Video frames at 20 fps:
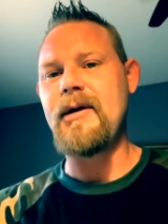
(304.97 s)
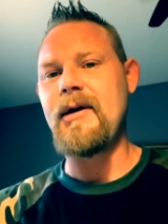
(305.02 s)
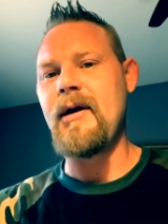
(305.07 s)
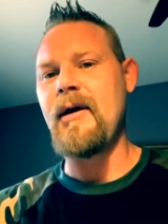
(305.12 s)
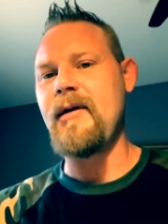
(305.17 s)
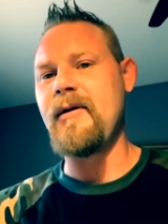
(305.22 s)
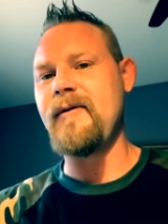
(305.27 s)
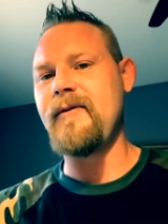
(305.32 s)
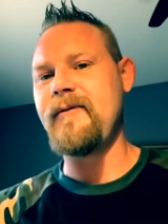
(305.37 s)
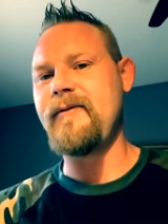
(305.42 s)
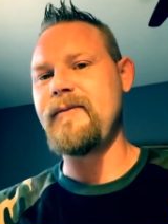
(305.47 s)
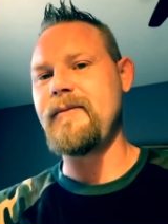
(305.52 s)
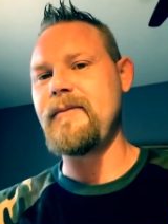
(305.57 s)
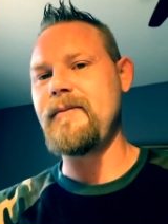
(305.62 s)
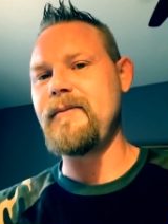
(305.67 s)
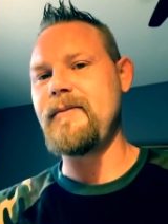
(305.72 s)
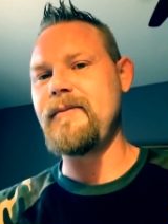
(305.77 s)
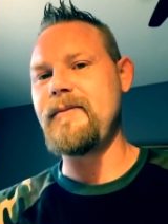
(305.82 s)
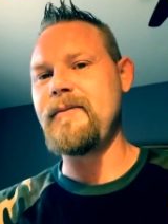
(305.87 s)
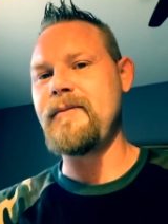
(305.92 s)
of
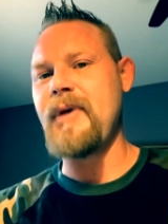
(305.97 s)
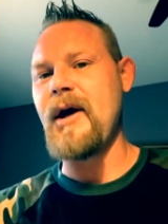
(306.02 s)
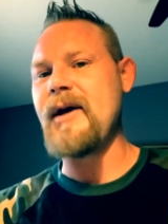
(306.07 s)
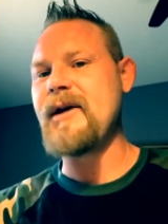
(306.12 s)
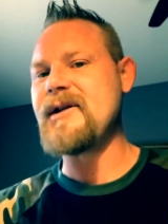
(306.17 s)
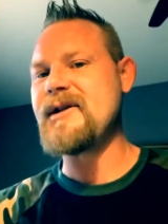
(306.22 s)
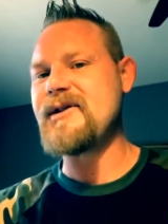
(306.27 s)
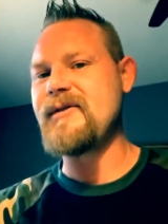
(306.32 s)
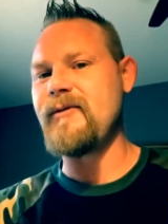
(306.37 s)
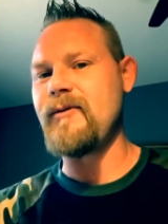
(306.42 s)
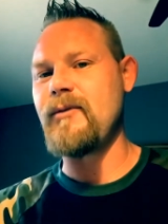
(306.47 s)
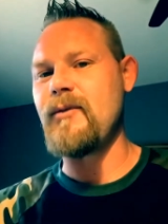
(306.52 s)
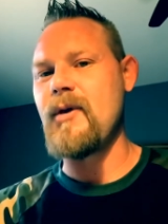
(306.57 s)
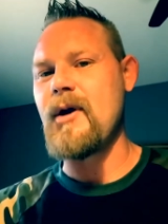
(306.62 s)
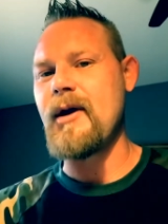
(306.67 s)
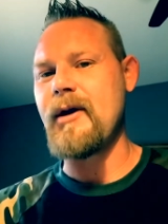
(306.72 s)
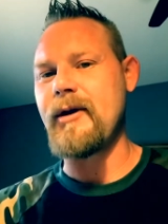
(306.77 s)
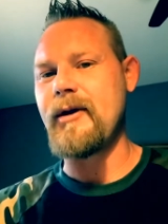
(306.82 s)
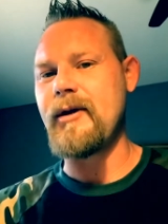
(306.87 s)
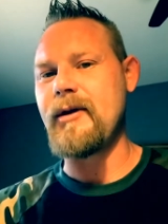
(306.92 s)
buckets of
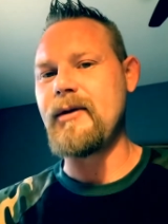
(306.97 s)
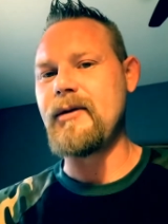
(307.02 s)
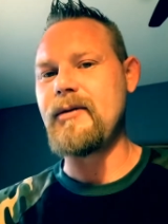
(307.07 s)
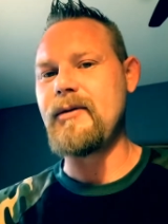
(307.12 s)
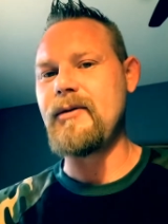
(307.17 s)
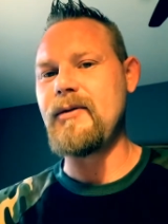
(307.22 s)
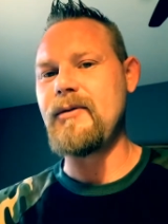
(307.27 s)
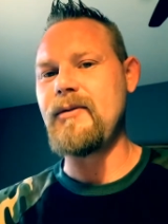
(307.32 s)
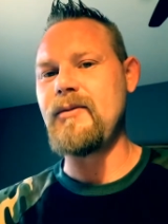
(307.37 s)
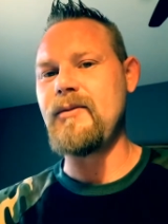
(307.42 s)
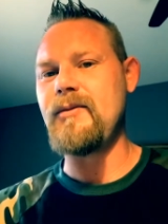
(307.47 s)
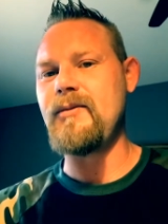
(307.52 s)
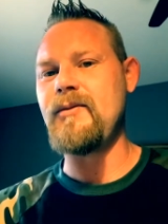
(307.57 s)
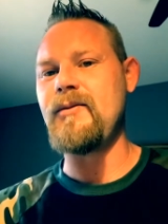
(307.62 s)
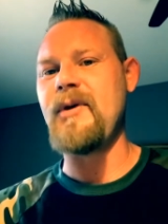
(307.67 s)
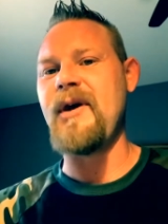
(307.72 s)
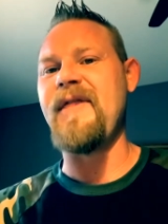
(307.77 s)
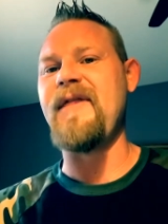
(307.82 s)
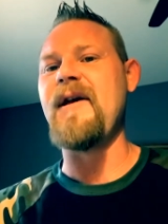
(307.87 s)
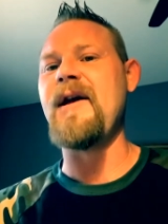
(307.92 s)
water
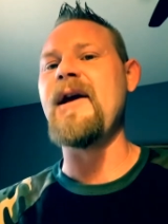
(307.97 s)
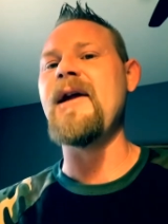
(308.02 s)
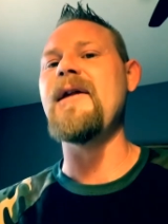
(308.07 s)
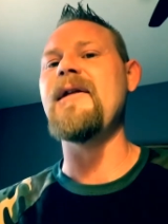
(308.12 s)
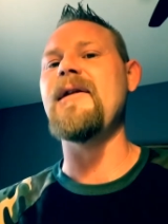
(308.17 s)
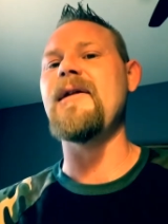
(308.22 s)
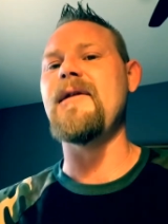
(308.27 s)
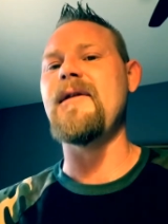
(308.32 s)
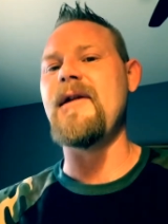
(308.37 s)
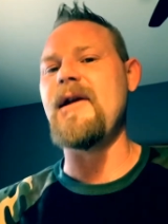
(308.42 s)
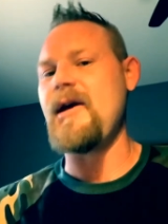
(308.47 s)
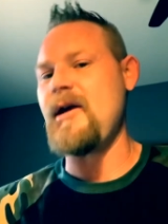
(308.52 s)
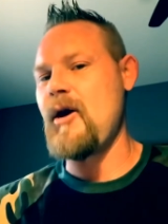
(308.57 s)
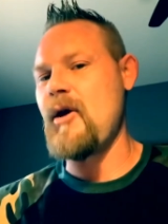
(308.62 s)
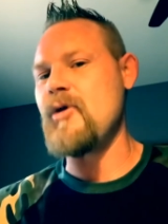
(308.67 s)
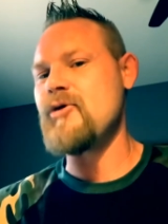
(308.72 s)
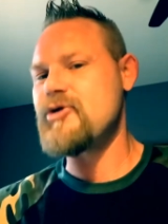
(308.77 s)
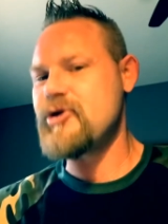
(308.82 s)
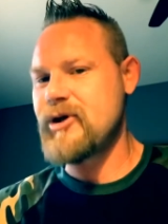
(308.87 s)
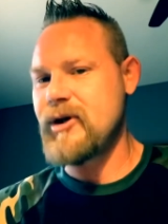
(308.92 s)
within the
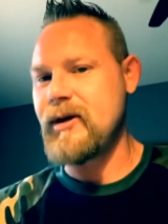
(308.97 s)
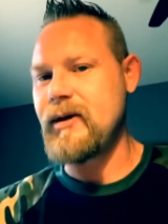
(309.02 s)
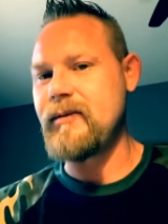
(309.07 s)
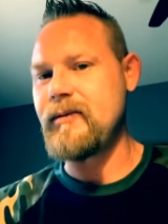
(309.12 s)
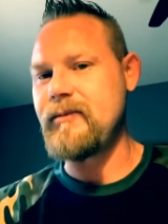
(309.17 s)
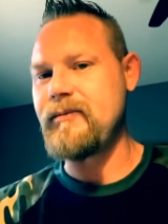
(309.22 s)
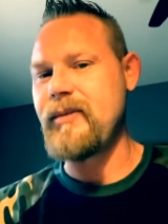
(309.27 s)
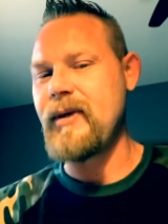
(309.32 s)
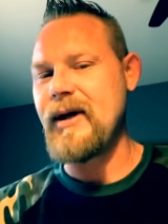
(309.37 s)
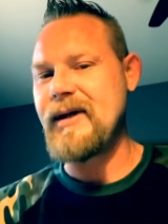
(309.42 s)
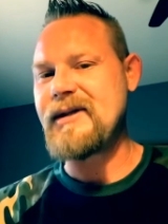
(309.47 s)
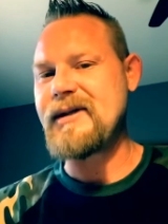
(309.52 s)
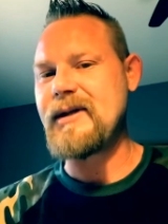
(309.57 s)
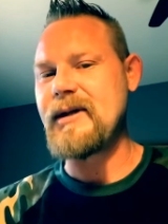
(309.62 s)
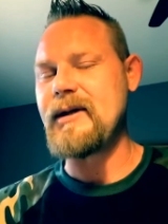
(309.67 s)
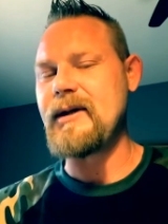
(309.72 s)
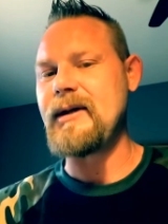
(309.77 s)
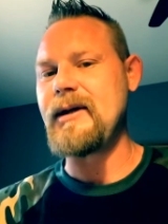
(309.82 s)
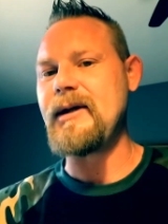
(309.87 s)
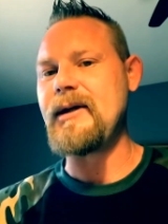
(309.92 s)
ocean,
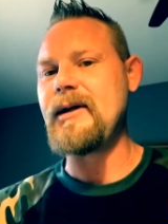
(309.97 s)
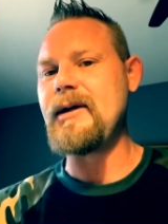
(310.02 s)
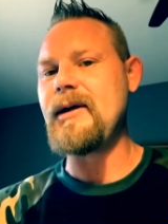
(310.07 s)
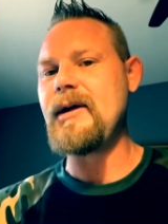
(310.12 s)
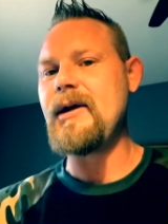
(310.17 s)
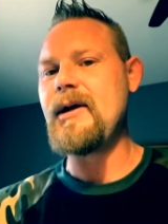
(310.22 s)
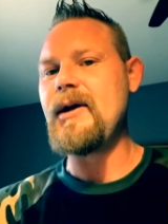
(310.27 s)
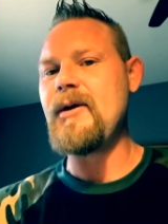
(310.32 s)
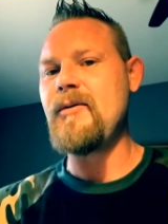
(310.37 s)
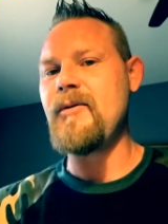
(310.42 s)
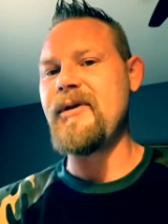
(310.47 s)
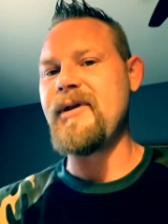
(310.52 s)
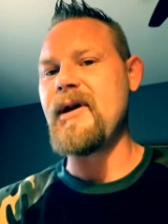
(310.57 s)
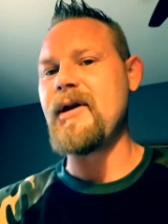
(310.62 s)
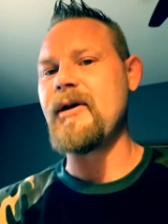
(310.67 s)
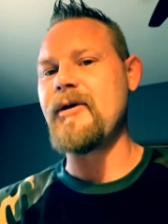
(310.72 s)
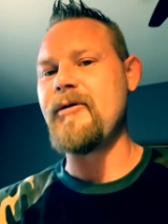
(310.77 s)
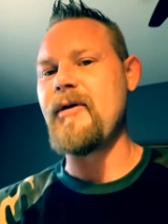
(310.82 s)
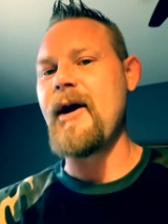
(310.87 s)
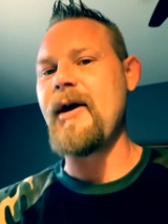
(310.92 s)
basically,
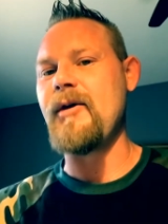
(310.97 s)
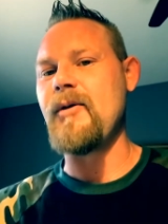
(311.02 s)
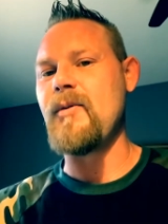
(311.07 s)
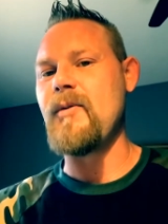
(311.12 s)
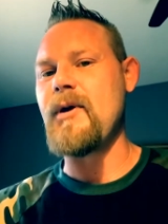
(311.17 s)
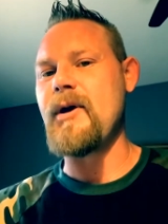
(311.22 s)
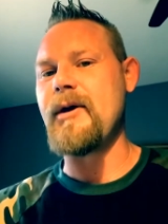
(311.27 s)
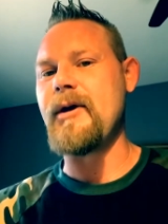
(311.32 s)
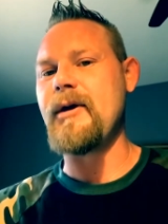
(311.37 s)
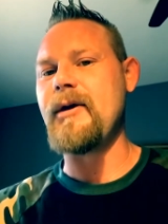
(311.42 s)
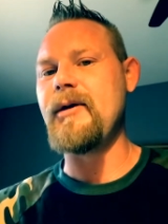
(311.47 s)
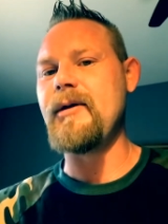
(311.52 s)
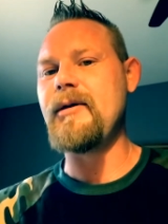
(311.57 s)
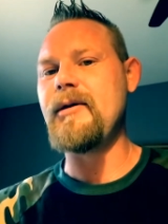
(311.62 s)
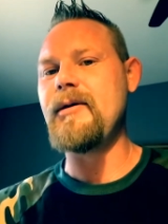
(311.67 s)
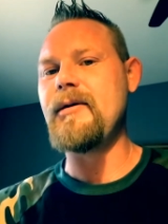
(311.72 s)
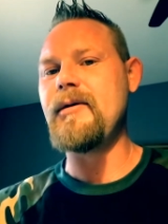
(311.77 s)
within a greater water.